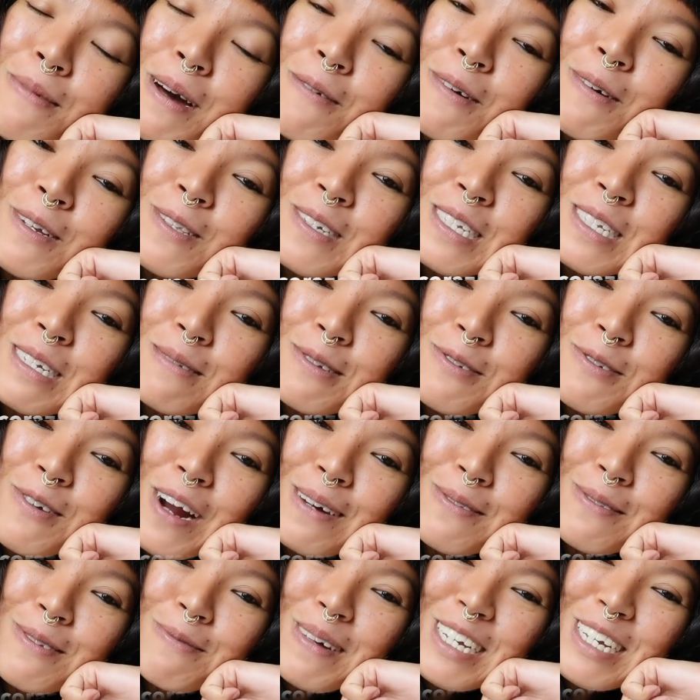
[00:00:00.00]
might want to
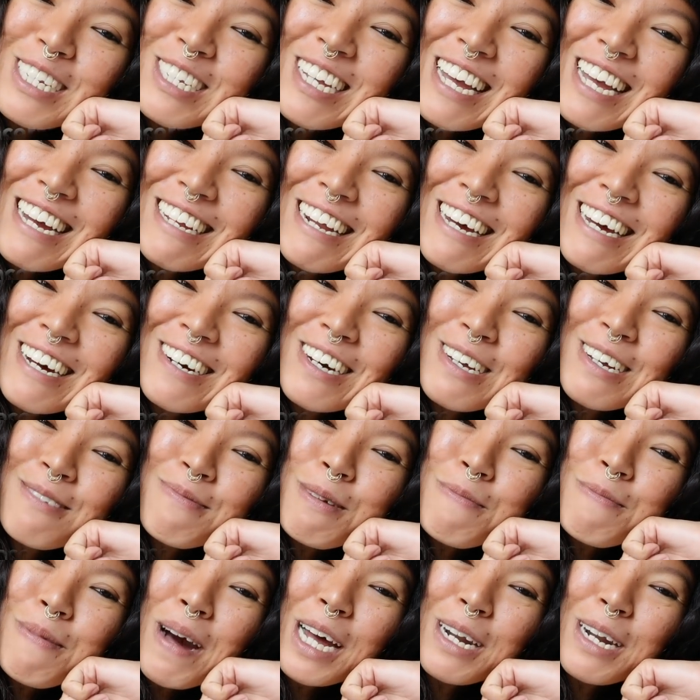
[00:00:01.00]
subscribe to my channel and
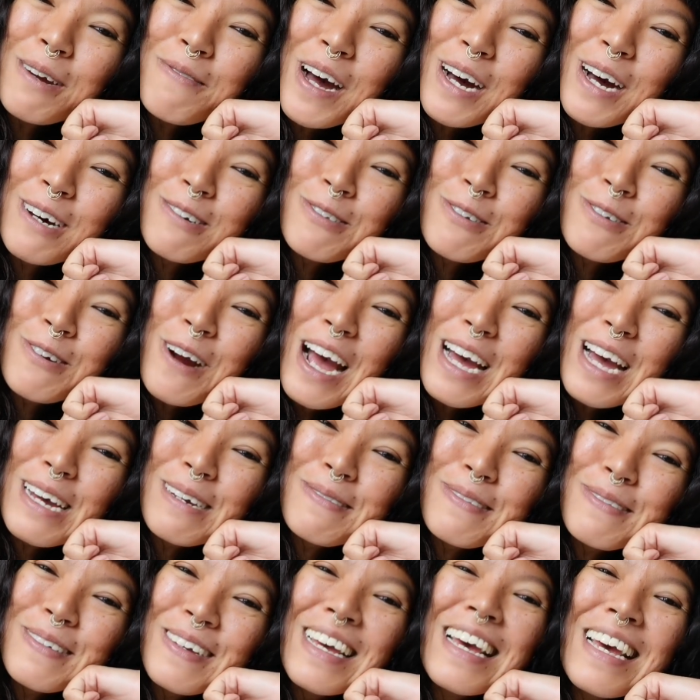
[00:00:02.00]
be part of our tribe.
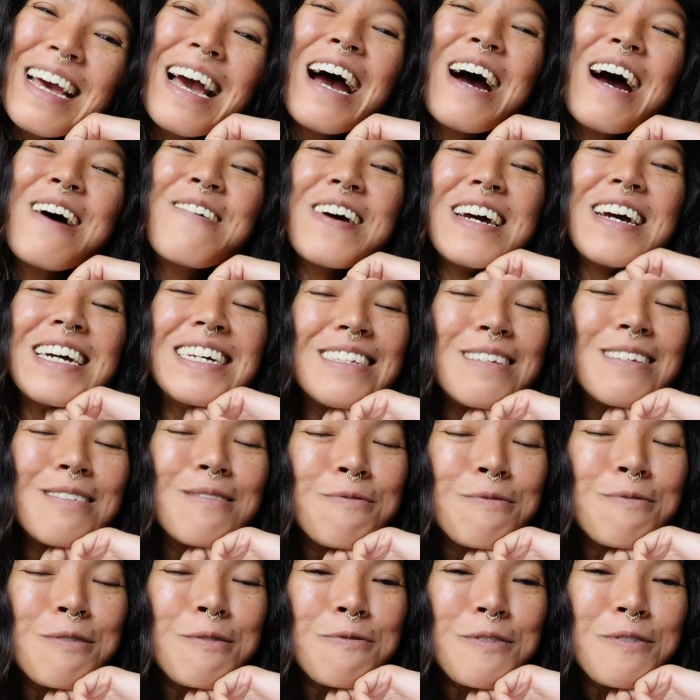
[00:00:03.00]
All right,
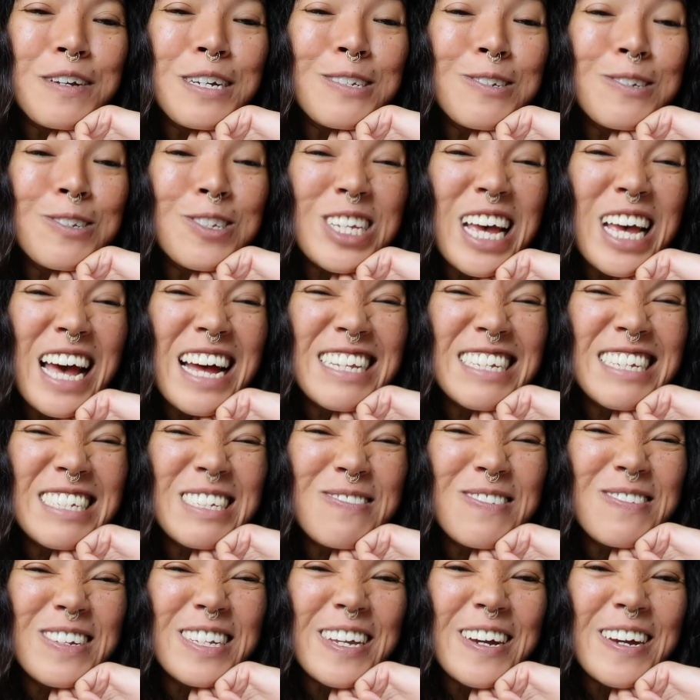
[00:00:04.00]
feel free to share this
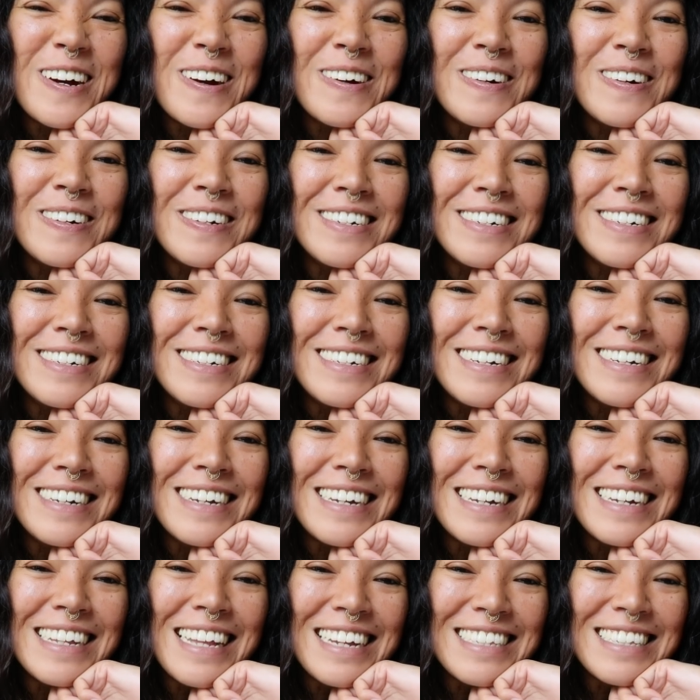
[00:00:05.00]
video,
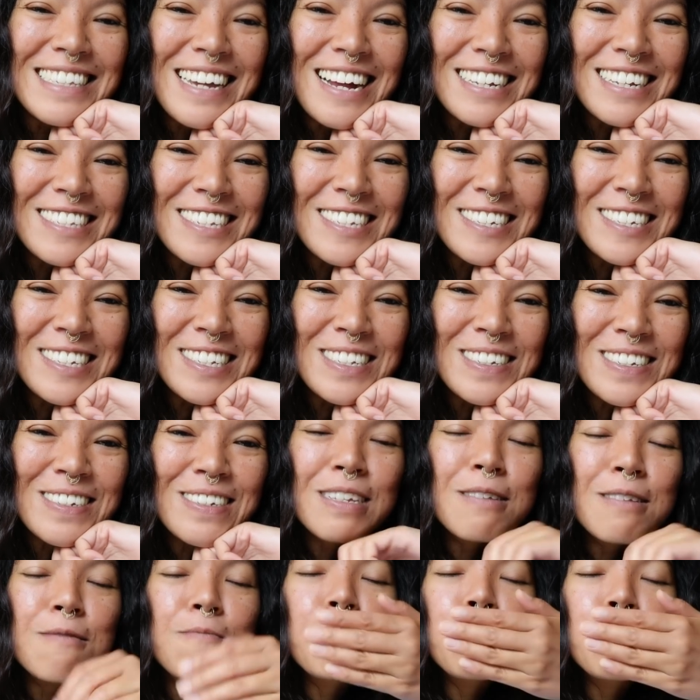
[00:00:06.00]
and I talk to you
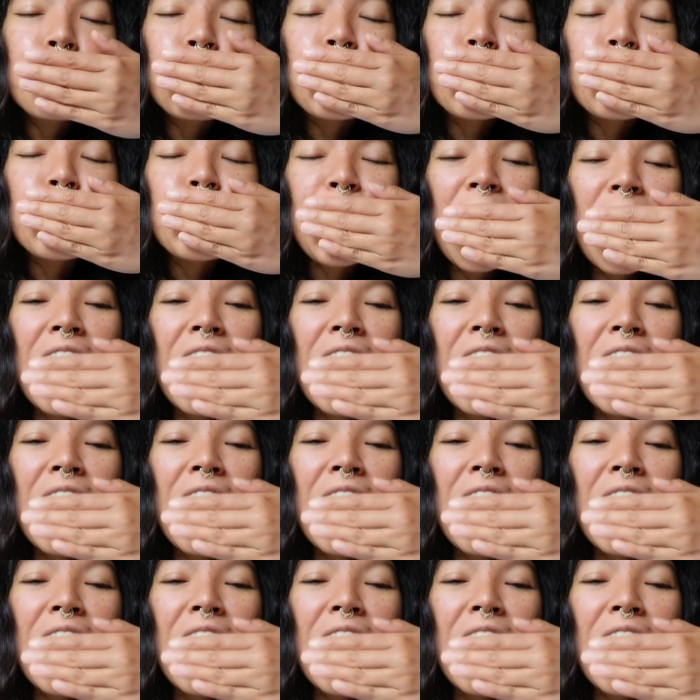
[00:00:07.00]
soon.